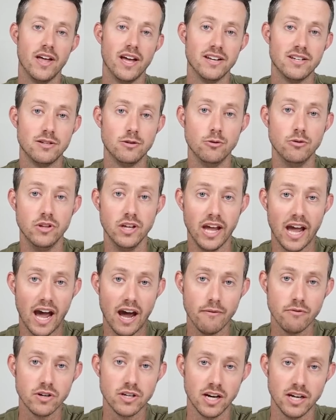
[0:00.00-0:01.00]
that to the
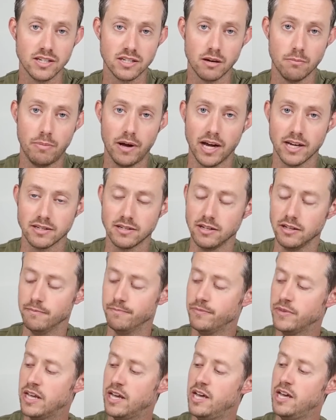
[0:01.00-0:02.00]
advertised capacity.
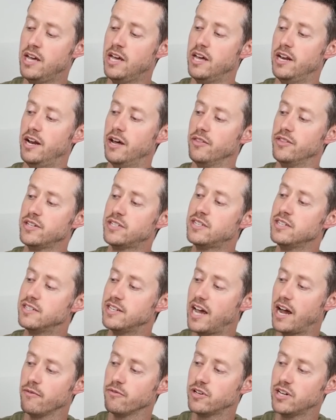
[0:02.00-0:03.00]
Now this
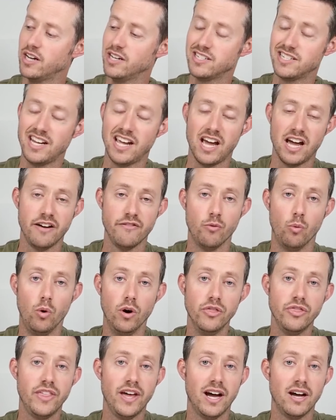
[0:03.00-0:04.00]
is advertised to have
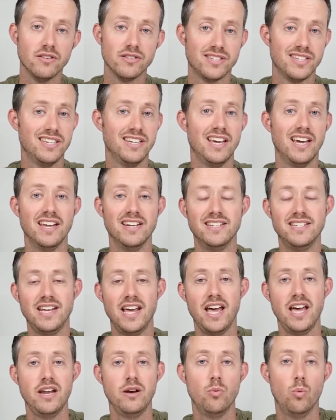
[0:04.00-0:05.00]

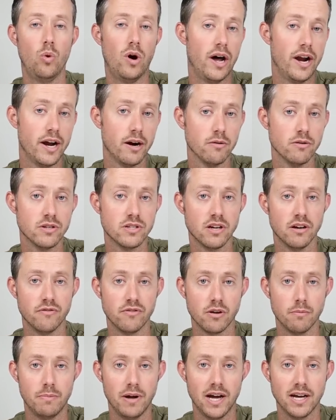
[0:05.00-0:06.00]
1,010 watt hours
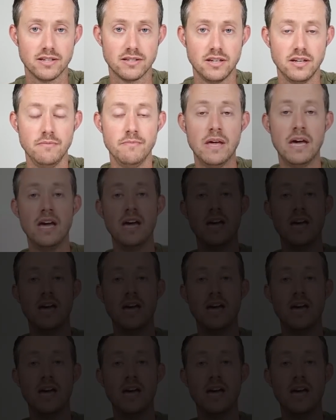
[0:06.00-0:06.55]
of capacity,